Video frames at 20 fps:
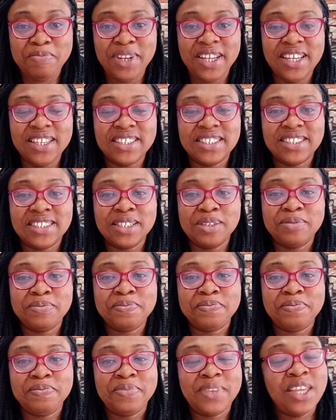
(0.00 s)
blessed.
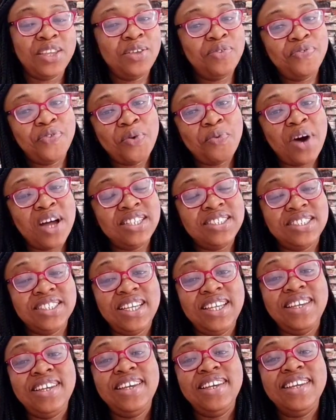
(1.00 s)
Thank you for
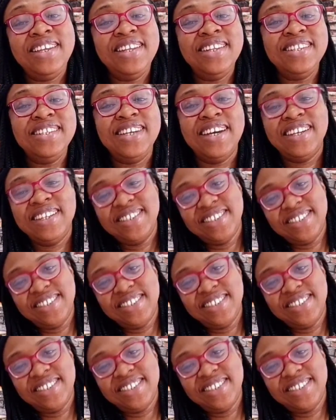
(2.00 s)
watching.